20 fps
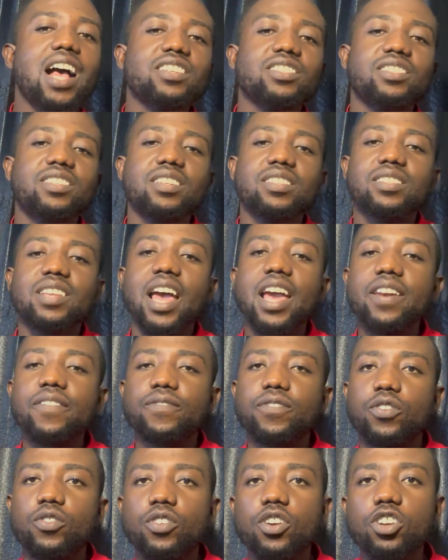has
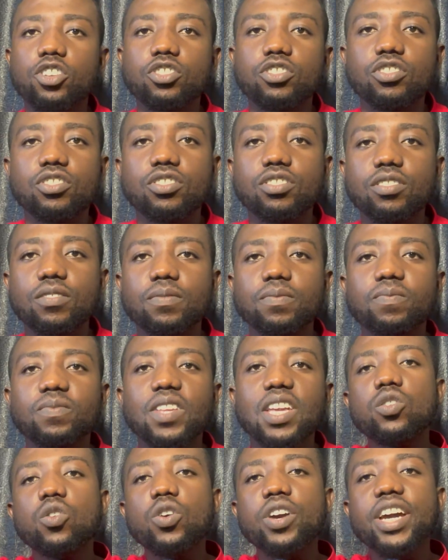designed for us.
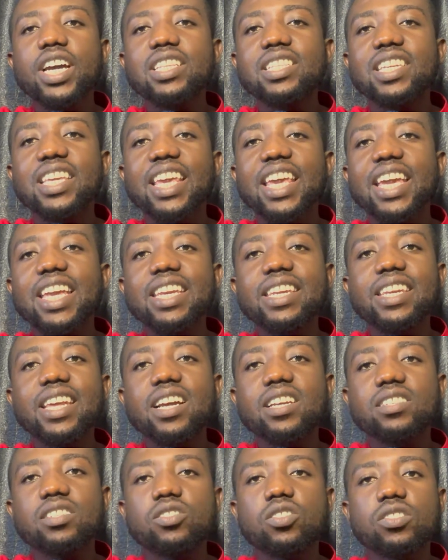Locate the
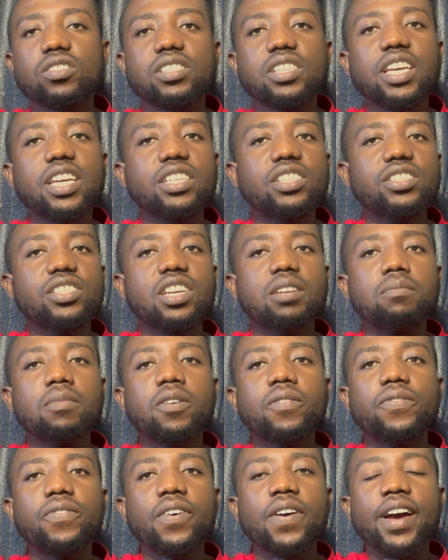
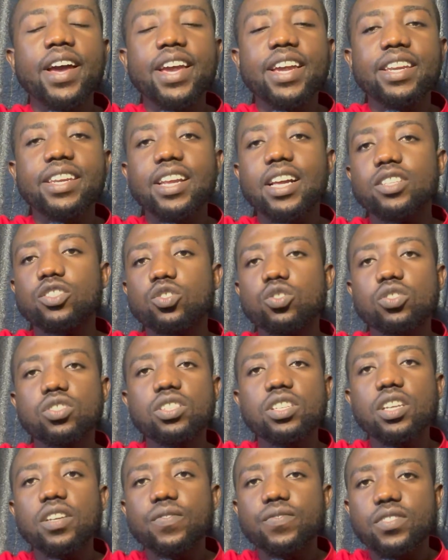index.html file that you
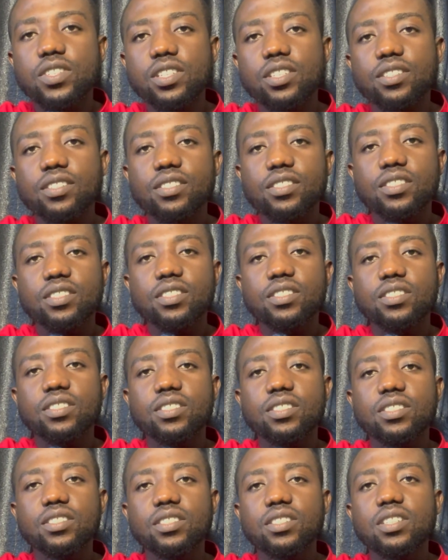saved.
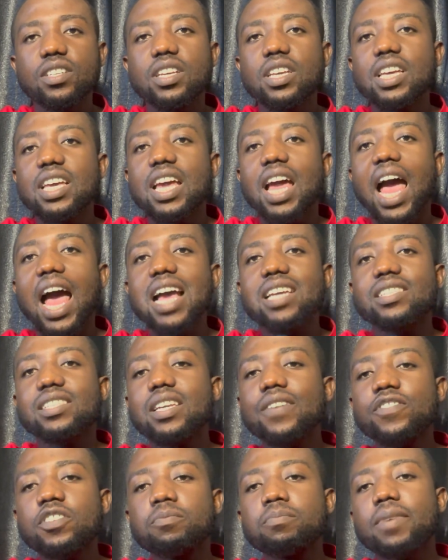I
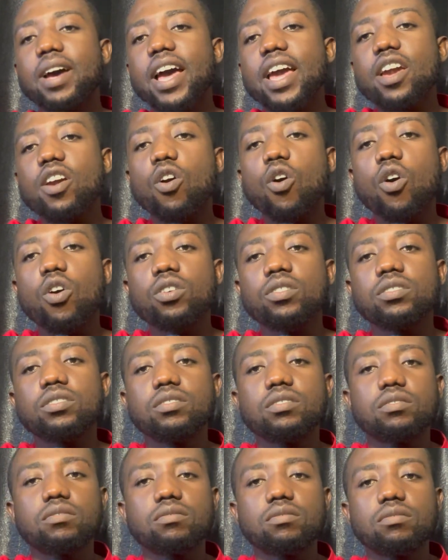saved mine
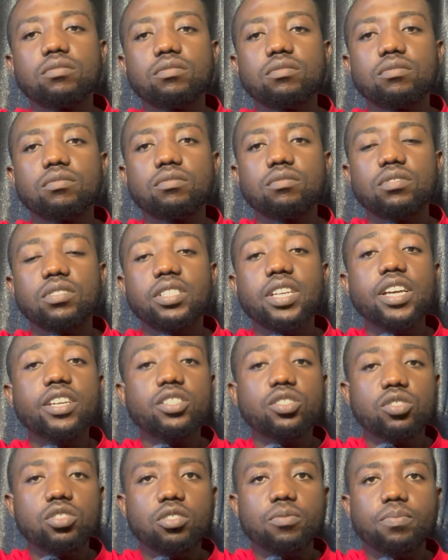on
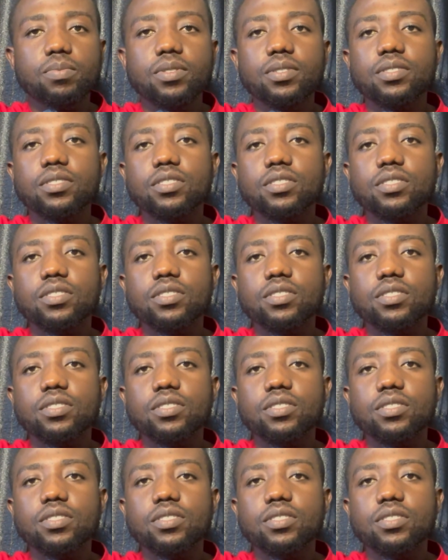desktop,